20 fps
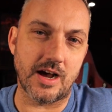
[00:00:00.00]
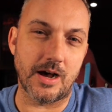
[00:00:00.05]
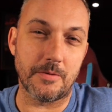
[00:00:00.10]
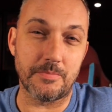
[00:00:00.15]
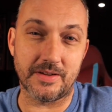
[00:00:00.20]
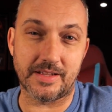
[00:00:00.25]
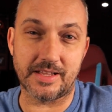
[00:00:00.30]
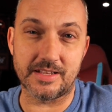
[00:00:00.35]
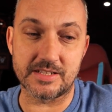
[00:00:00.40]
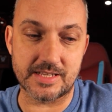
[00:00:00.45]
up
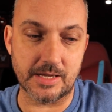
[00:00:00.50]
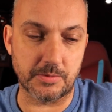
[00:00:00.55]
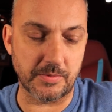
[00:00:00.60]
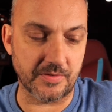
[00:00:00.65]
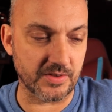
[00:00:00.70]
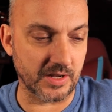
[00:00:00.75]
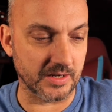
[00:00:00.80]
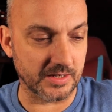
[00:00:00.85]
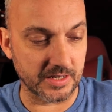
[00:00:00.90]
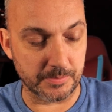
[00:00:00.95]
against how
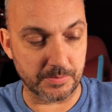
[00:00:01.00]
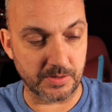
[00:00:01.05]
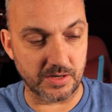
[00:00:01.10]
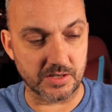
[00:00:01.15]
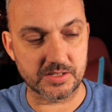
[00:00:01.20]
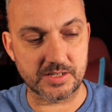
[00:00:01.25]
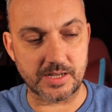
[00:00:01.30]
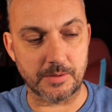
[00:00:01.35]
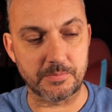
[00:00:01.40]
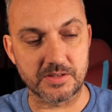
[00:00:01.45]
we've done in the
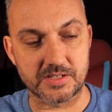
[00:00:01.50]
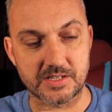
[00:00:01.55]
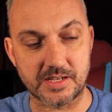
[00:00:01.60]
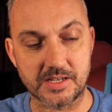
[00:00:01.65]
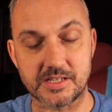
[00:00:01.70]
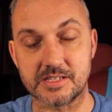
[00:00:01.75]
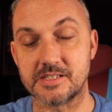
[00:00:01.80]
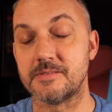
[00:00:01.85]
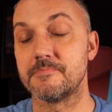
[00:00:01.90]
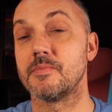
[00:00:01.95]
past couple of
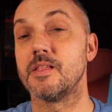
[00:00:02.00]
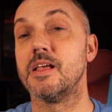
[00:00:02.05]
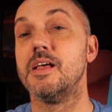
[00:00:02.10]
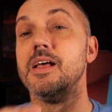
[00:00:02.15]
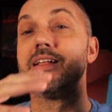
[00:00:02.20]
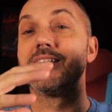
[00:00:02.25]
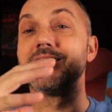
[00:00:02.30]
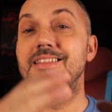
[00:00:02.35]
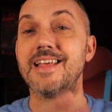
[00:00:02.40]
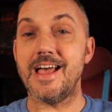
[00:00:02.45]
seasons.
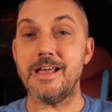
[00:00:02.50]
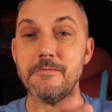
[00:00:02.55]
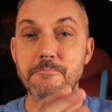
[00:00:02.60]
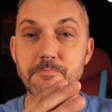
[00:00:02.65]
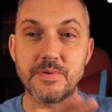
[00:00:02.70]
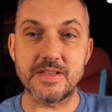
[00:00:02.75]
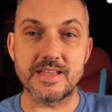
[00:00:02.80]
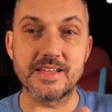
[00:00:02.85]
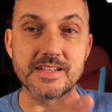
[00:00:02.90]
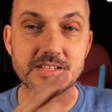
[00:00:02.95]
That
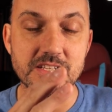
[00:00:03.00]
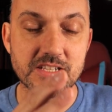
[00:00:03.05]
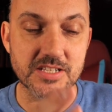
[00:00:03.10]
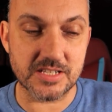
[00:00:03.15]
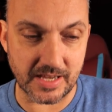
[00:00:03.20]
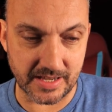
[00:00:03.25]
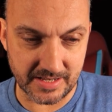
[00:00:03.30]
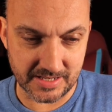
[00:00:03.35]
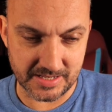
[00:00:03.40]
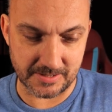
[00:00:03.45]
being
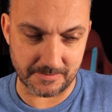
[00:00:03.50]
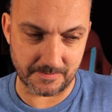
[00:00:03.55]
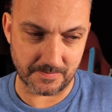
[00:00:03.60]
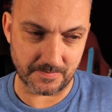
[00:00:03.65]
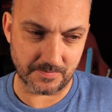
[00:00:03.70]
said,